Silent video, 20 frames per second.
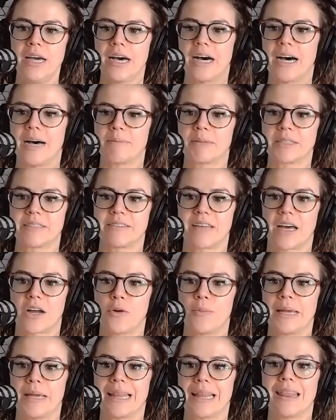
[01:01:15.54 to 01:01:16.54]
Because
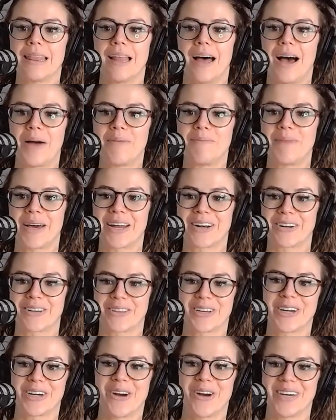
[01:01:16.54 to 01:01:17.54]
that'll be a lot better
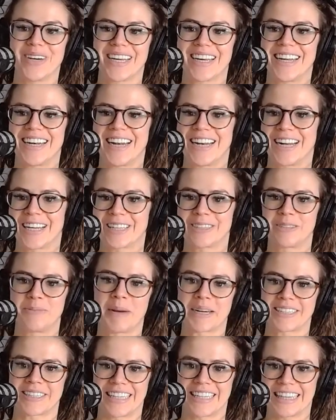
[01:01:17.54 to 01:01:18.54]
than going in and
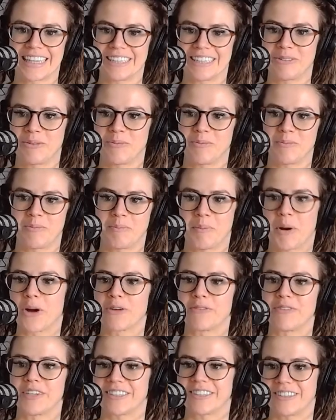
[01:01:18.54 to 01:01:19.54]
expecting this
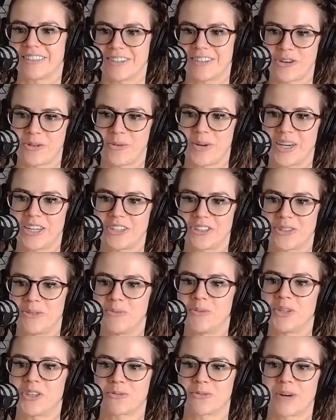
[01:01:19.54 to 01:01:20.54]
perfect
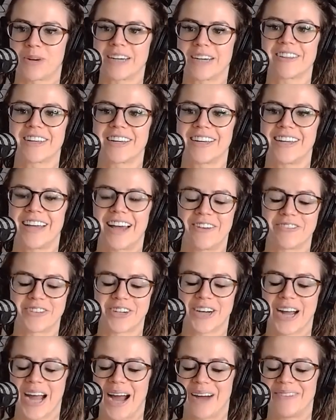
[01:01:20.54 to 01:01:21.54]
situation, which rarely
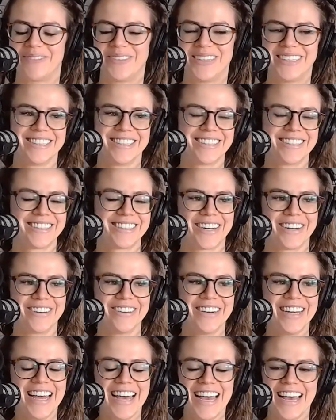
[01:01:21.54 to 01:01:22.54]
ever happens. So
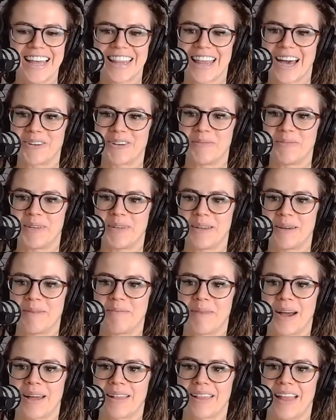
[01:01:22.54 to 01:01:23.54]
that would be
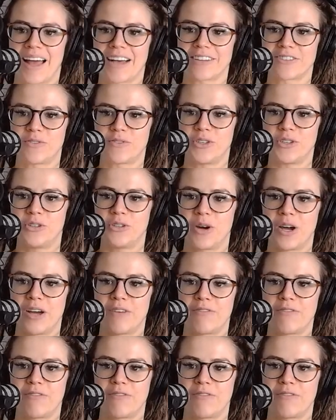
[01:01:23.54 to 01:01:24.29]
my last few